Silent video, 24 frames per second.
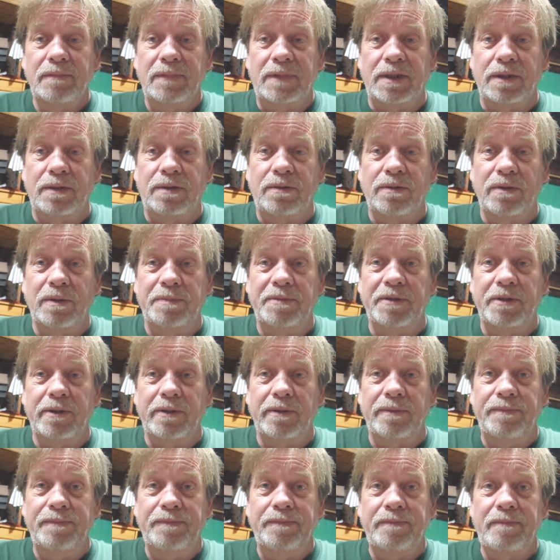
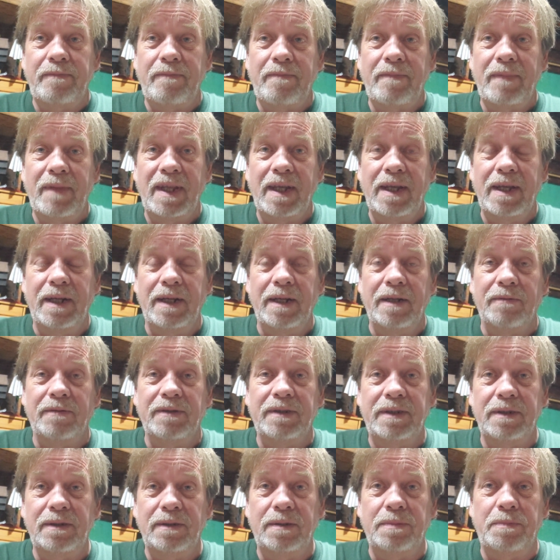distributor, and
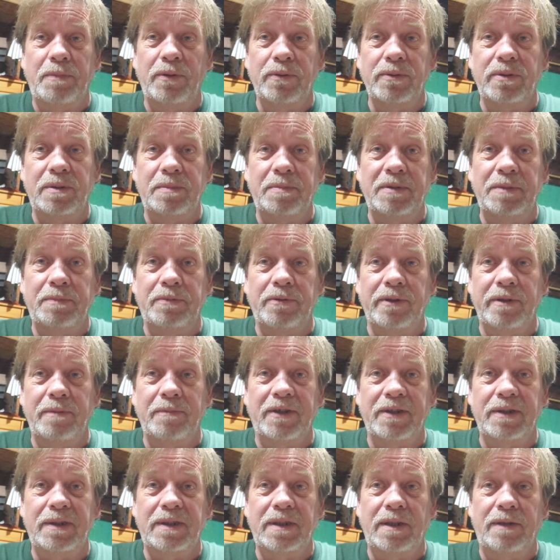everything's supposed to be pretty
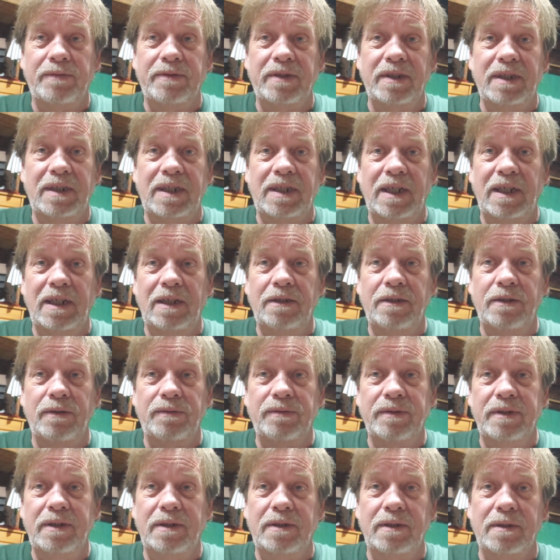much self-contained,
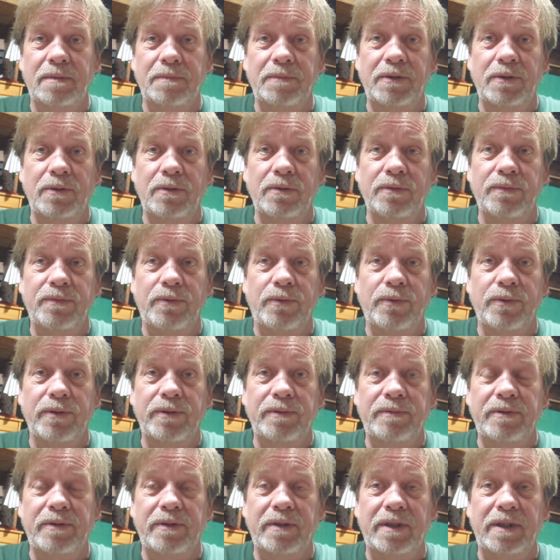don't need a computer for
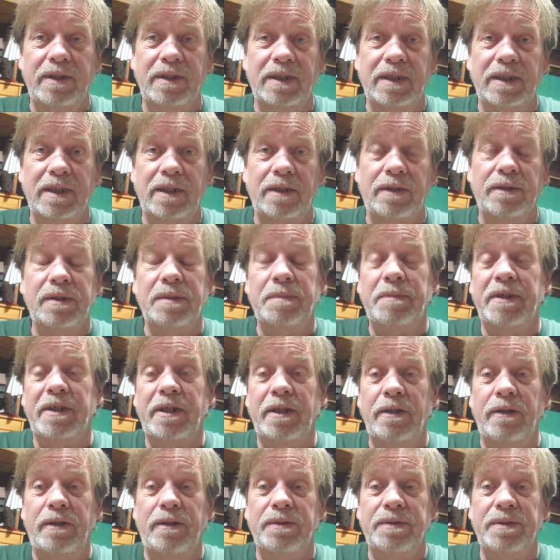it or anything else. But
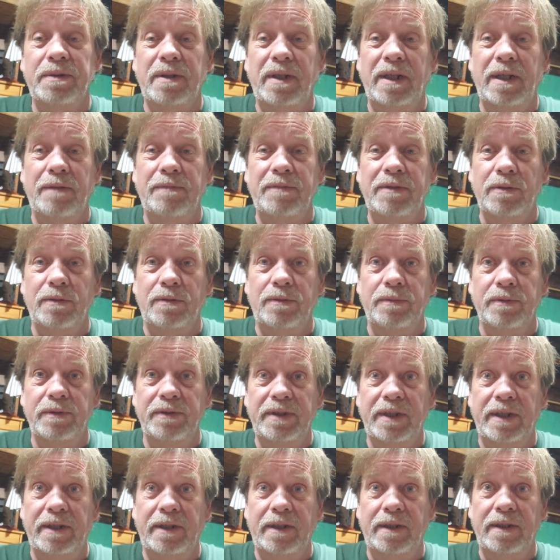I also have the
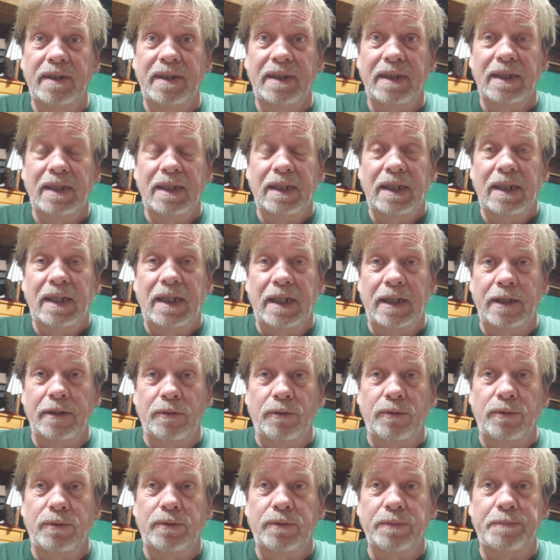old an
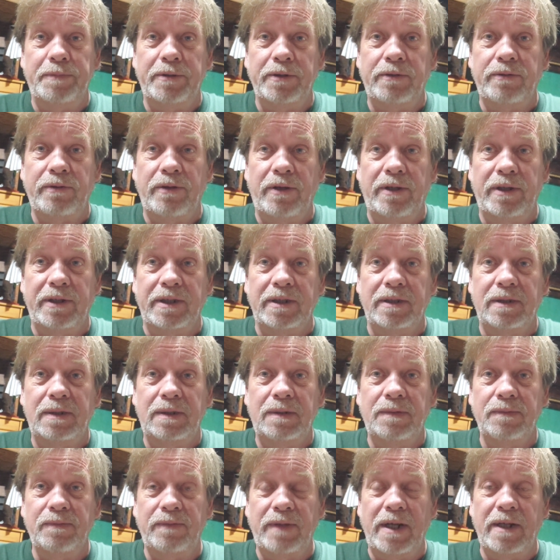old
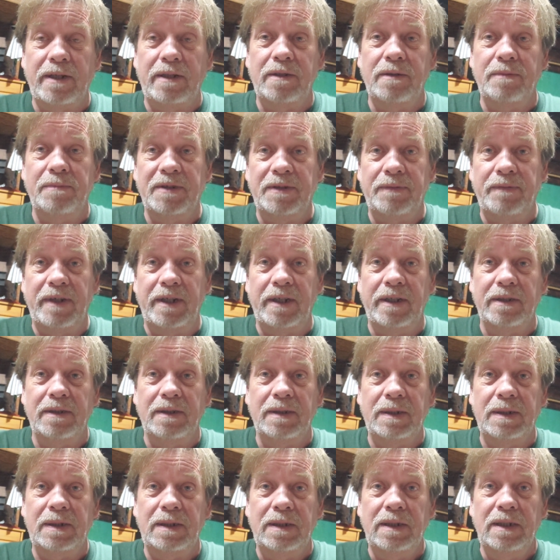Petronix Vacuum
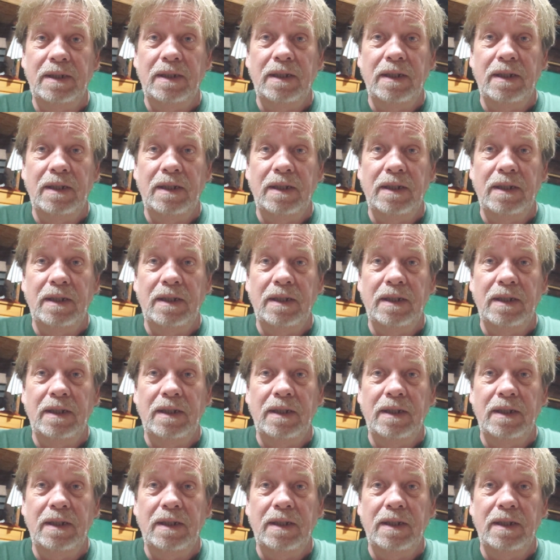Advance